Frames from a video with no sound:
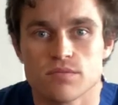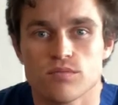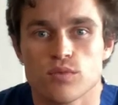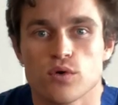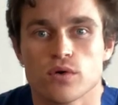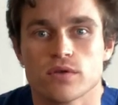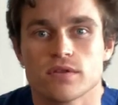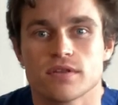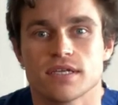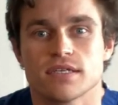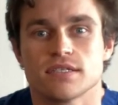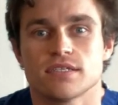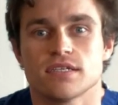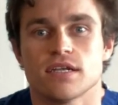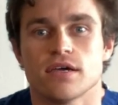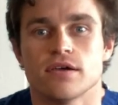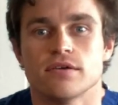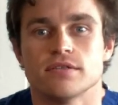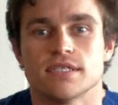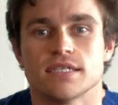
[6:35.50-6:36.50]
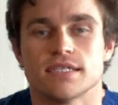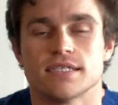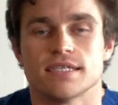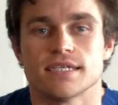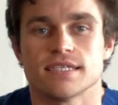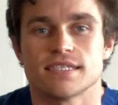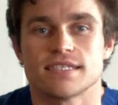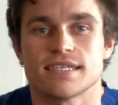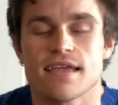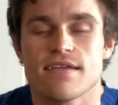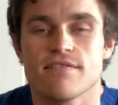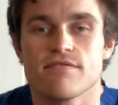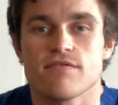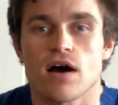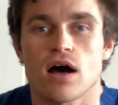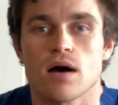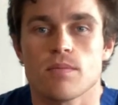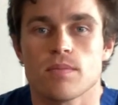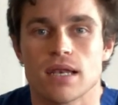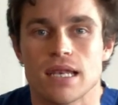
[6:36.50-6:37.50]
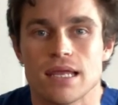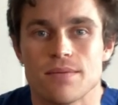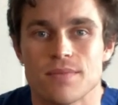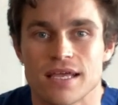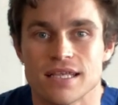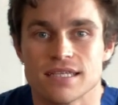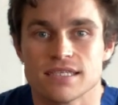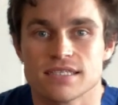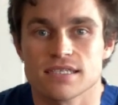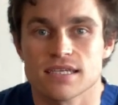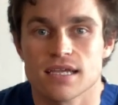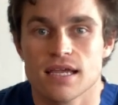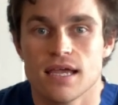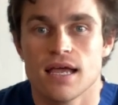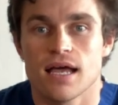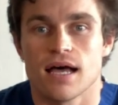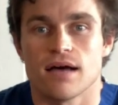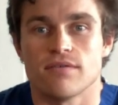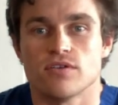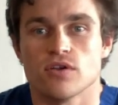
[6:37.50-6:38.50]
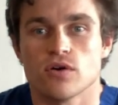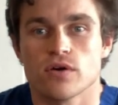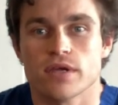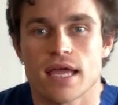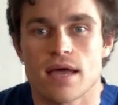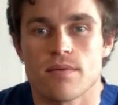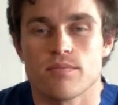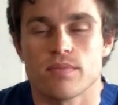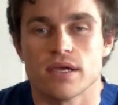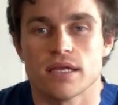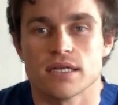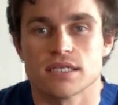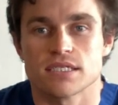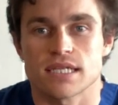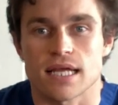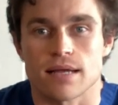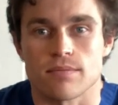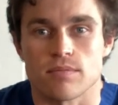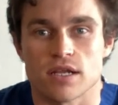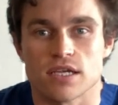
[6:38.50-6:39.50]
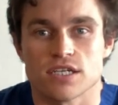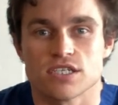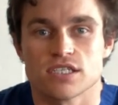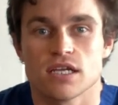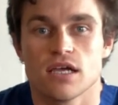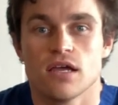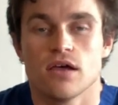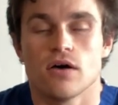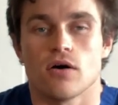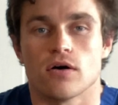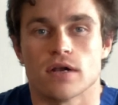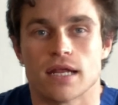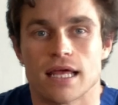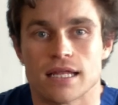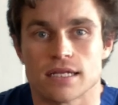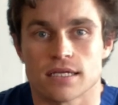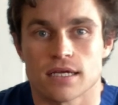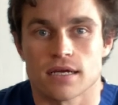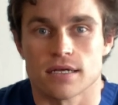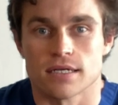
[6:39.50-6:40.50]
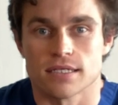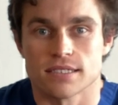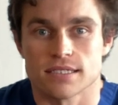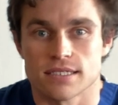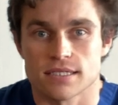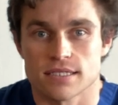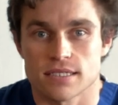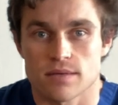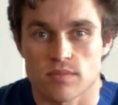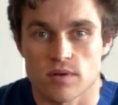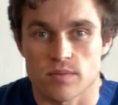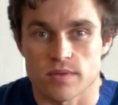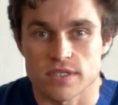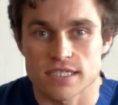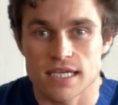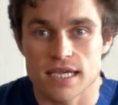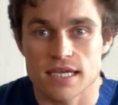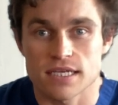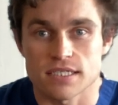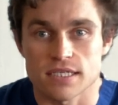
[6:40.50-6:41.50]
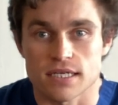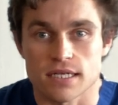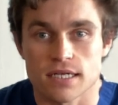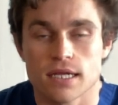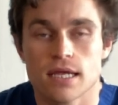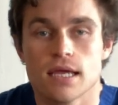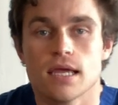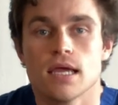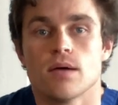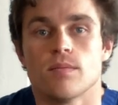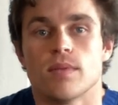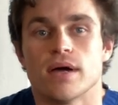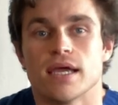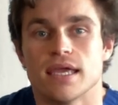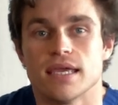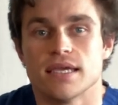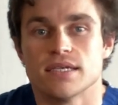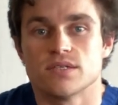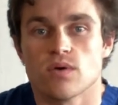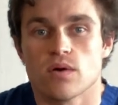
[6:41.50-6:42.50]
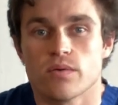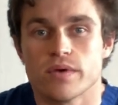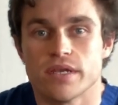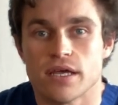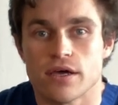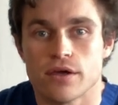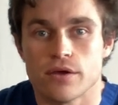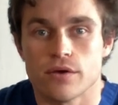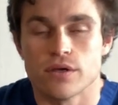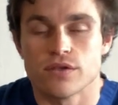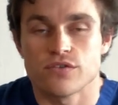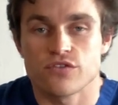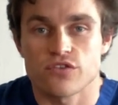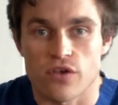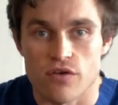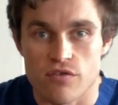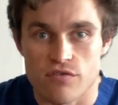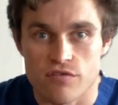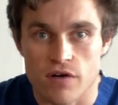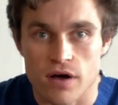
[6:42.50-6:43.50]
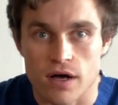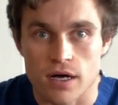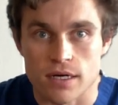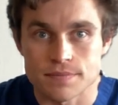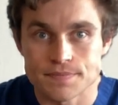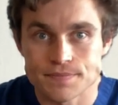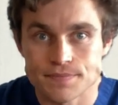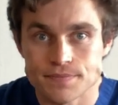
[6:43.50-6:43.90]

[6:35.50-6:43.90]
important thing to note is that safe upper limits have not yet been established on L-carnitine supplementation, but here's what we know so far.